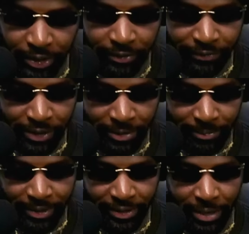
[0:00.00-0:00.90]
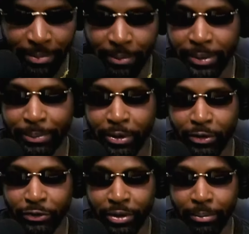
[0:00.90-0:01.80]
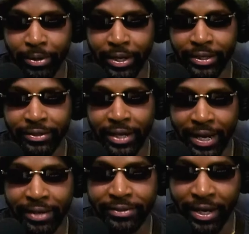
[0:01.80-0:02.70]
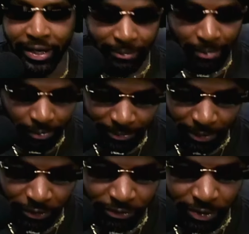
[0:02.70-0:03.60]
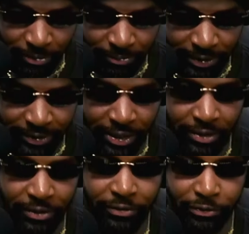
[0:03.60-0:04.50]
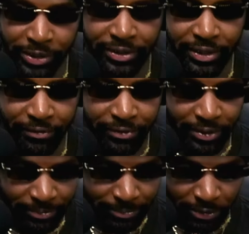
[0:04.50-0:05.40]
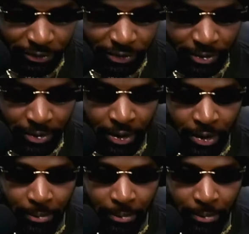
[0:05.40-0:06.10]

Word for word: Yeah, the year flying by. I remember when the ball dropped, like, last night. I remember when the ball dropped. That's how recent I feel like the ball dropped.